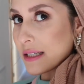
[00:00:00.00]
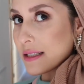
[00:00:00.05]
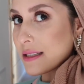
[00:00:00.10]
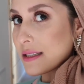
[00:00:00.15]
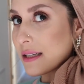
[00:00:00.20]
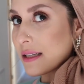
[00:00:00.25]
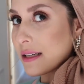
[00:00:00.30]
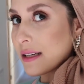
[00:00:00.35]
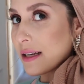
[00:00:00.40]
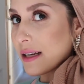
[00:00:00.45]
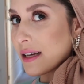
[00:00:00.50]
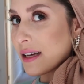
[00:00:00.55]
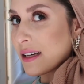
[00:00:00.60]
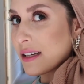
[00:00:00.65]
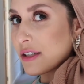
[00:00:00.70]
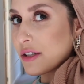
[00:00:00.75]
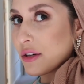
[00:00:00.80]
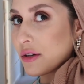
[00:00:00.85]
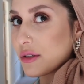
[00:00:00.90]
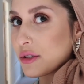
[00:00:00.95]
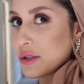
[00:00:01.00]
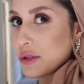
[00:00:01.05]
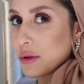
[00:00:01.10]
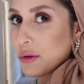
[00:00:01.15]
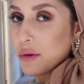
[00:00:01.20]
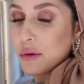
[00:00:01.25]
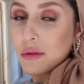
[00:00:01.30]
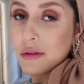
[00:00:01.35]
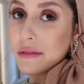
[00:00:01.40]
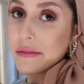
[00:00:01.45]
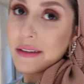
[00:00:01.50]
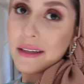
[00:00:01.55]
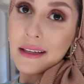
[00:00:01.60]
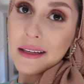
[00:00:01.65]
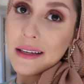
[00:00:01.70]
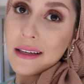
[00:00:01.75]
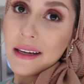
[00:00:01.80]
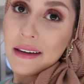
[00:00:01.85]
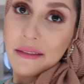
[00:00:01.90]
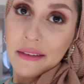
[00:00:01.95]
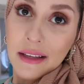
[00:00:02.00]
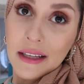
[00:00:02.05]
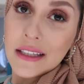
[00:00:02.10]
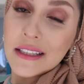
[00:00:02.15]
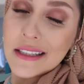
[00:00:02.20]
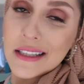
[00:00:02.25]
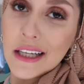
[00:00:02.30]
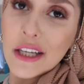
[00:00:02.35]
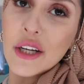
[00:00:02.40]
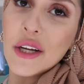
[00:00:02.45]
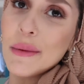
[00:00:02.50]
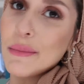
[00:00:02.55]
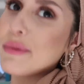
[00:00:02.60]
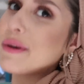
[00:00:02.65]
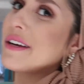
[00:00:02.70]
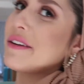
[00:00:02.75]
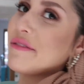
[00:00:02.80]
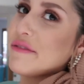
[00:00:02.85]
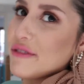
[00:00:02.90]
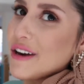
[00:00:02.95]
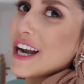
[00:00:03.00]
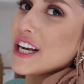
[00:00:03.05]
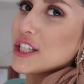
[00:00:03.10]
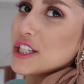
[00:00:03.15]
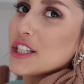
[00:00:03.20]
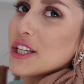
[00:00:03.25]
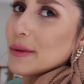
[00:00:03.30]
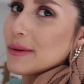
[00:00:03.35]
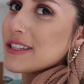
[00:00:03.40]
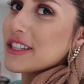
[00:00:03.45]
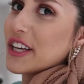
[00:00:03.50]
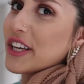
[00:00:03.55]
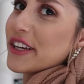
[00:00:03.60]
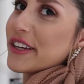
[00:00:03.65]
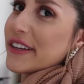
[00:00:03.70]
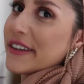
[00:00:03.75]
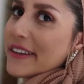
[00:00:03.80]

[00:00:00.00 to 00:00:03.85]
concealer, contour, all of it. Everything's still looking pretty fresh, so it's good.